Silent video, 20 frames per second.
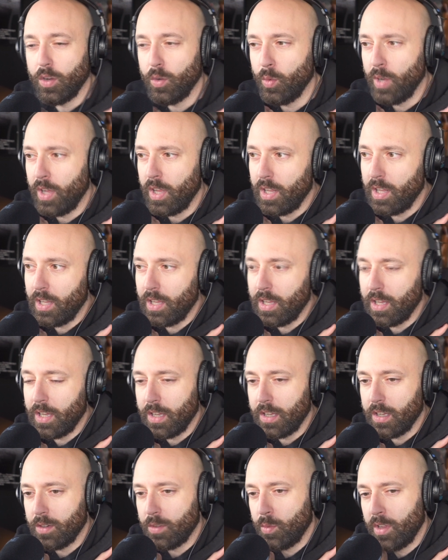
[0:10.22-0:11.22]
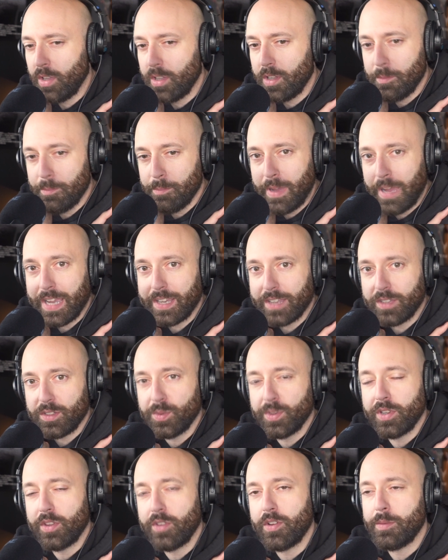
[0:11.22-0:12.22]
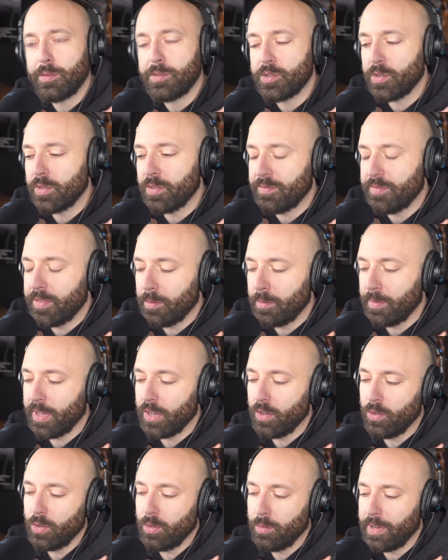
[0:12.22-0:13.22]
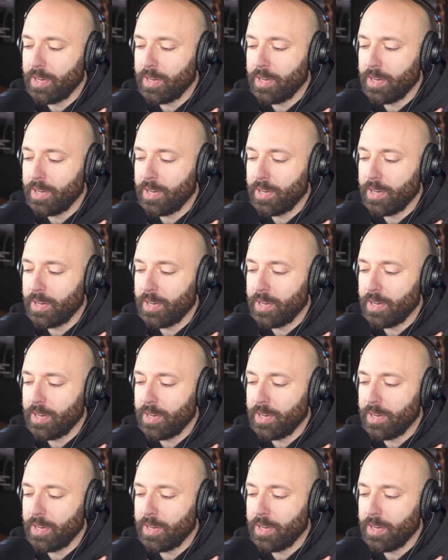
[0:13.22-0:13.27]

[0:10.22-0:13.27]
Welcome back to another episode of Fill My Hole.